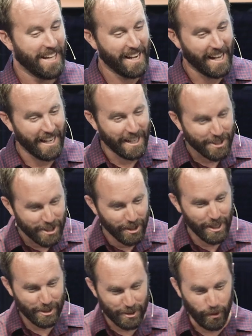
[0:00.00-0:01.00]
And I, and I
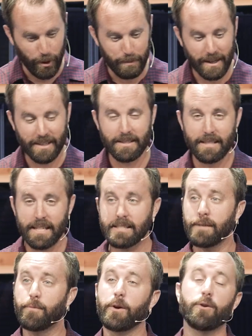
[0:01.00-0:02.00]
share that story because
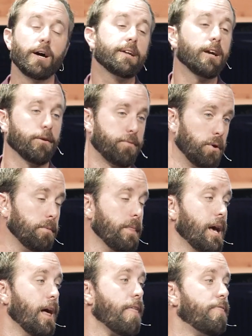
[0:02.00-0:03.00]
this, if we are not
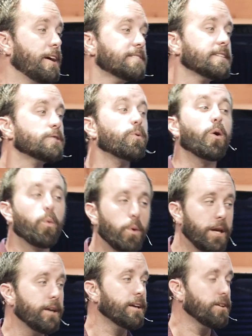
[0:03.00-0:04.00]
careful, this is what
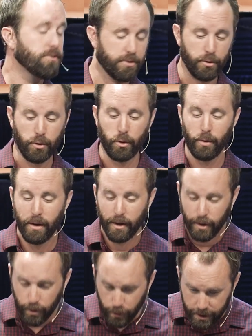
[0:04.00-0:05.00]
we can do
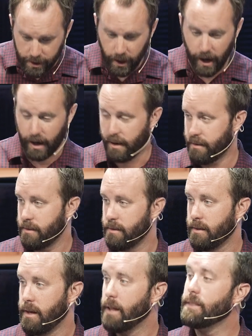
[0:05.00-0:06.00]
with God.
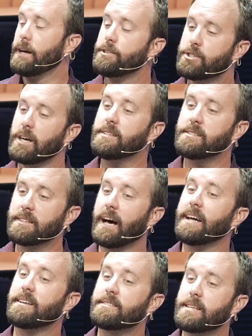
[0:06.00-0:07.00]
That just
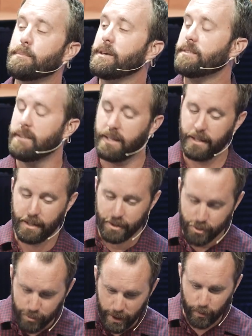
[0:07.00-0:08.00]
like
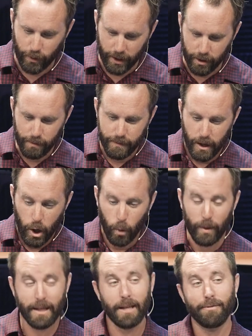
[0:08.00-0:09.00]
Timothy Treadwell,
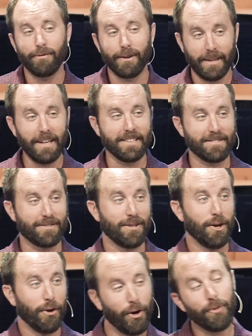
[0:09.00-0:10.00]
we can
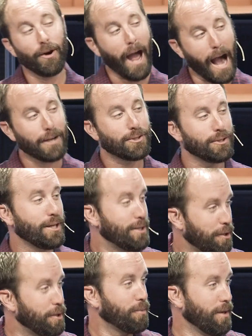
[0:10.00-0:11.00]
forget who we're actually
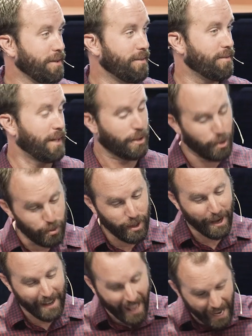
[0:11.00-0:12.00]
dealing with, like who
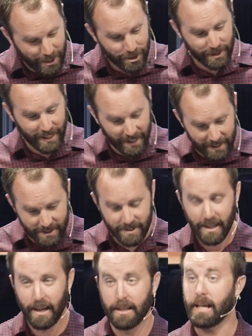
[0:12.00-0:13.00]
God actually
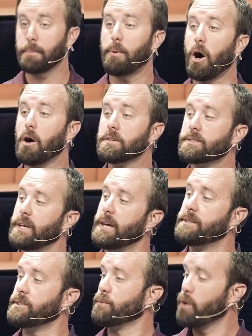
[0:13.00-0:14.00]
is, like Paul
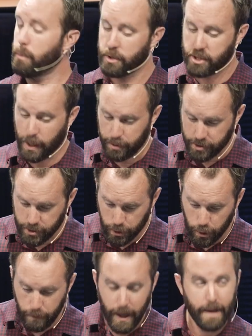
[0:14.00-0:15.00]
says in Romans chapter
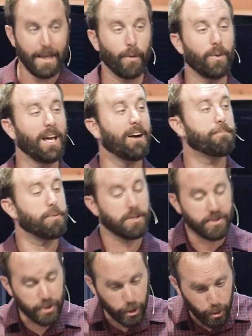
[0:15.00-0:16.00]
2, that we have
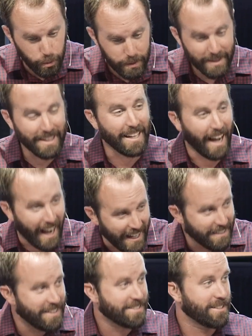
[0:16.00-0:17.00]
presumed the
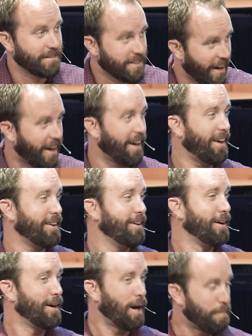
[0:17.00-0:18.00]
kindness of
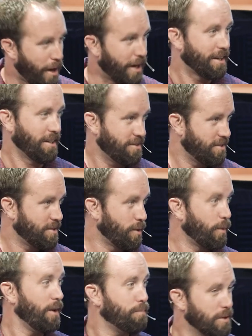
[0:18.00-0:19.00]
God upon us,
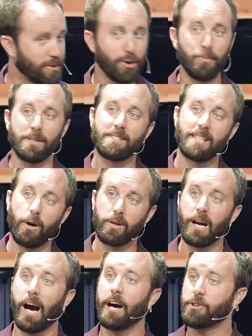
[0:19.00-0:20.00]
that we have presumed this is how
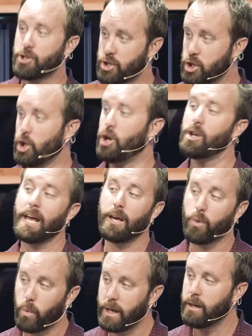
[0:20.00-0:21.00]
God should
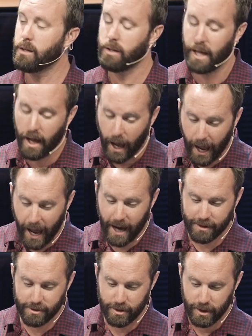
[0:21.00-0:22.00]
and will
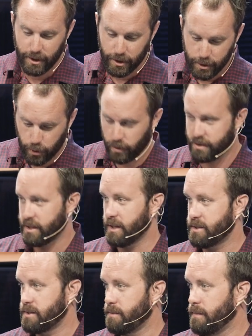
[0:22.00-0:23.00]
act towards
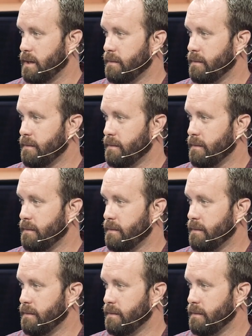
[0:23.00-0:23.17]
us.